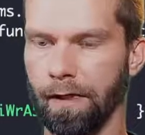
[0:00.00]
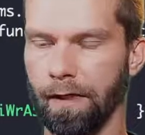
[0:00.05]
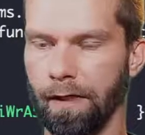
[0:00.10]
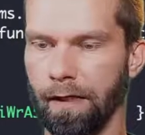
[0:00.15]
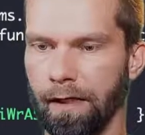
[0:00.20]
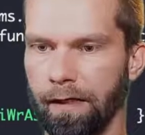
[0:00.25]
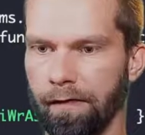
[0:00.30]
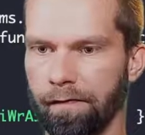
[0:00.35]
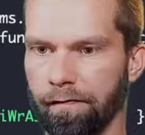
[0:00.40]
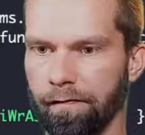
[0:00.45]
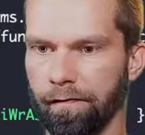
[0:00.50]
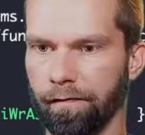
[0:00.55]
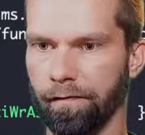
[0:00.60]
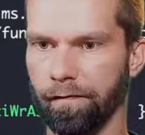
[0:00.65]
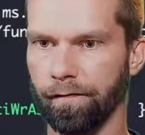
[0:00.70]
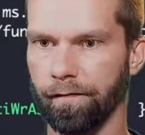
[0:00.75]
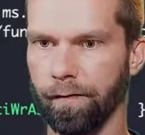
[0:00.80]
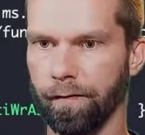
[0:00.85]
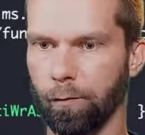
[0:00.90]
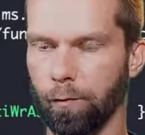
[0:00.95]
If
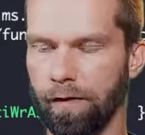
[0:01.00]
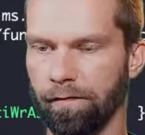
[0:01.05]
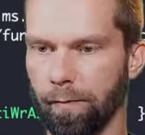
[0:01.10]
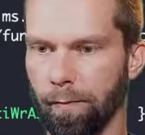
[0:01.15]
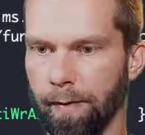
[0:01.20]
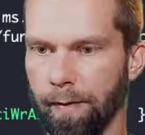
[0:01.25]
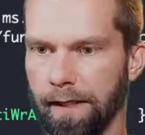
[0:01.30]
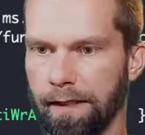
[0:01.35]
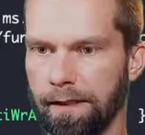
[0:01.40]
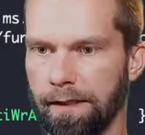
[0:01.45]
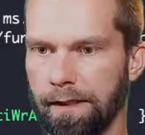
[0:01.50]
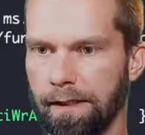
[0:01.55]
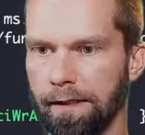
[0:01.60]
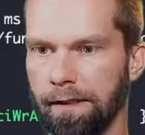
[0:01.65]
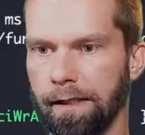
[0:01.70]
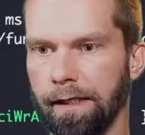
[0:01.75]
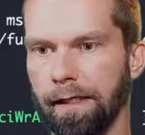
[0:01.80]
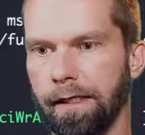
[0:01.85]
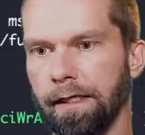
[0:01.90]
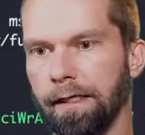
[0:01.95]
we have a button in
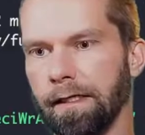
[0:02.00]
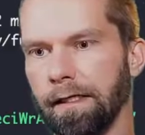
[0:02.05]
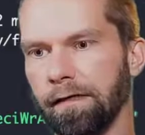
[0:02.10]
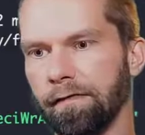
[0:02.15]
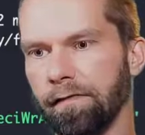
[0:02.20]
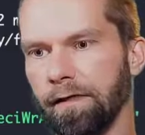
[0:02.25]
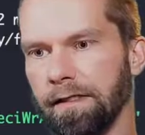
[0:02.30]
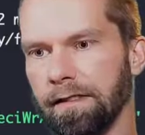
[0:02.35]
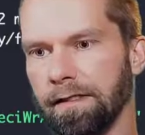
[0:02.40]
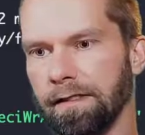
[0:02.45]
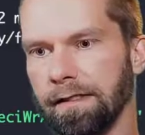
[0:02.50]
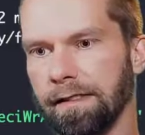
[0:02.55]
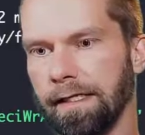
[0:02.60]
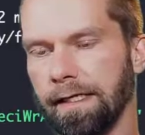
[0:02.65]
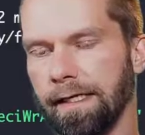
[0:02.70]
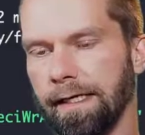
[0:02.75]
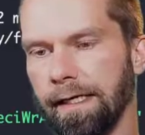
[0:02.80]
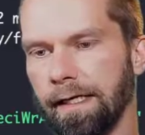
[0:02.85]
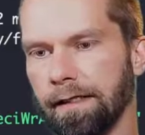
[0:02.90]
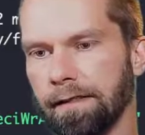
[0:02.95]
there, if this is
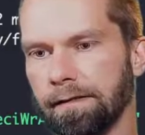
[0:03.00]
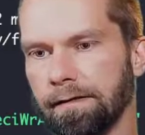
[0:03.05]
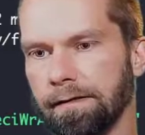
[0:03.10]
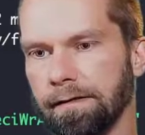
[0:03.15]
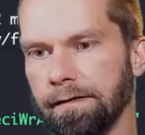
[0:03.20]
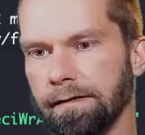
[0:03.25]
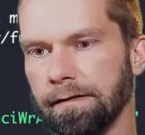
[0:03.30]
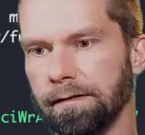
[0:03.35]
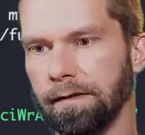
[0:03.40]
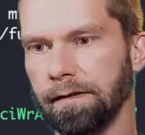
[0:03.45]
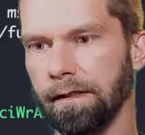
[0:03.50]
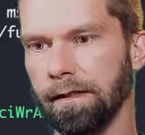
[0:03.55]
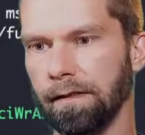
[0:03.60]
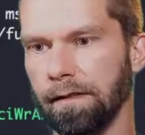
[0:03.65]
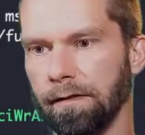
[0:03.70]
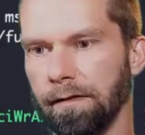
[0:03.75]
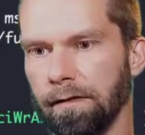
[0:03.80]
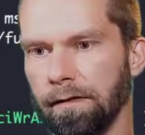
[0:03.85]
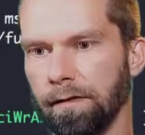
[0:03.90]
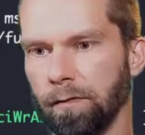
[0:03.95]
clicked,
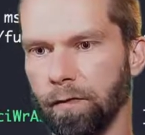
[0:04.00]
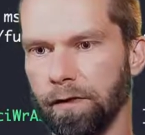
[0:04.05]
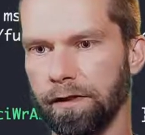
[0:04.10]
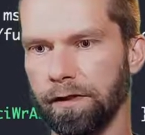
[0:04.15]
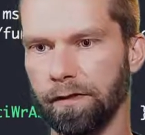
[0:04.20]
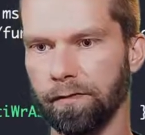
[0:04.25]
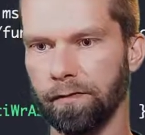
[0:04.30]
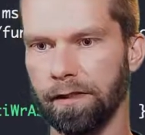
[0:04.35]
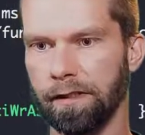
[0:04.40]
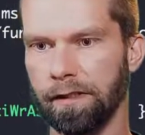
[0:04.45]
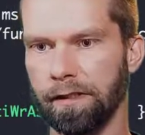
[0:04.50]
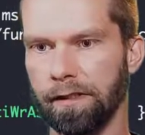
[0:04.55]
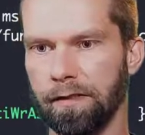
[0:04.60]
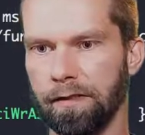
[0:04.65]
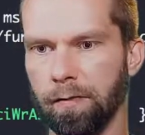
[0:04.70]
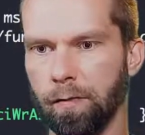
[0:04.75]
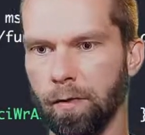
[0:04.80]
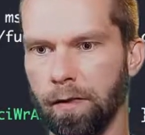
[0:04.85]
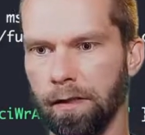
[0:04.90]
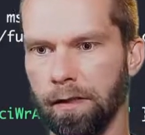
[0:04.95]
then we don't need
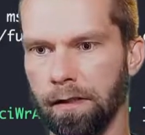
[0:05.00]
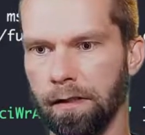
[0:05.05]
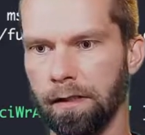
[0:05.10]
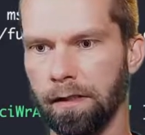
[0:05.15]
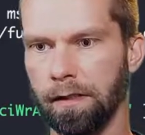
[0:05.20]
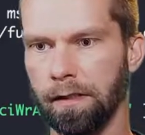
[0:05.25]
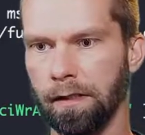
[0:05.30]
this one.